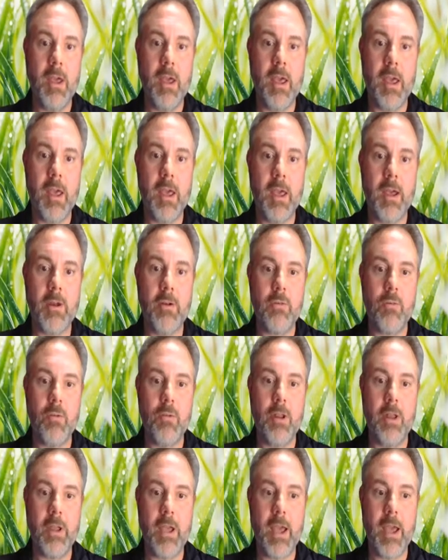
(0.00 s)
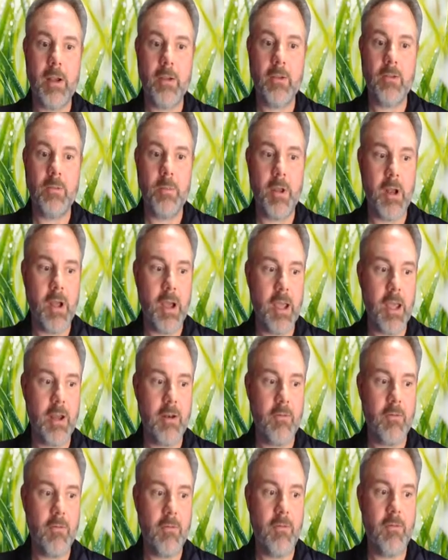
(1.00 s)
and really
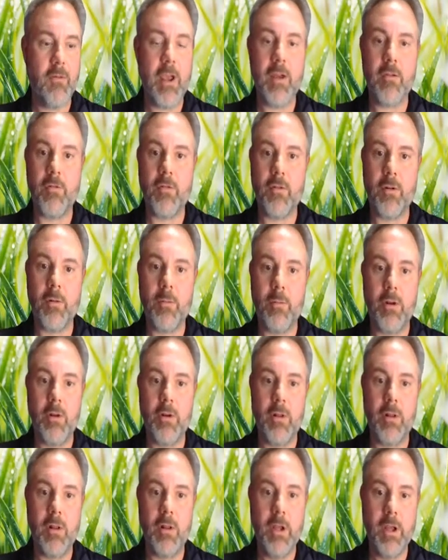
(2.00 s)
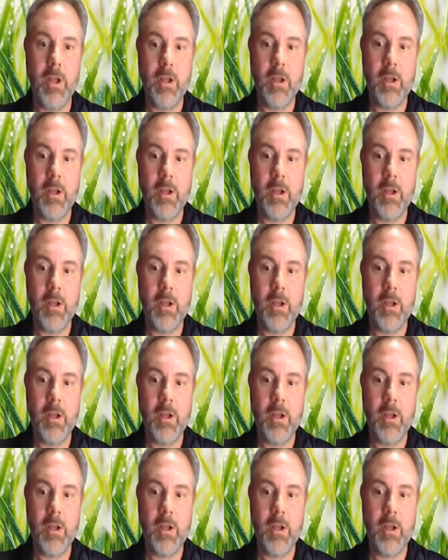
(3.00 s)
expedite favorable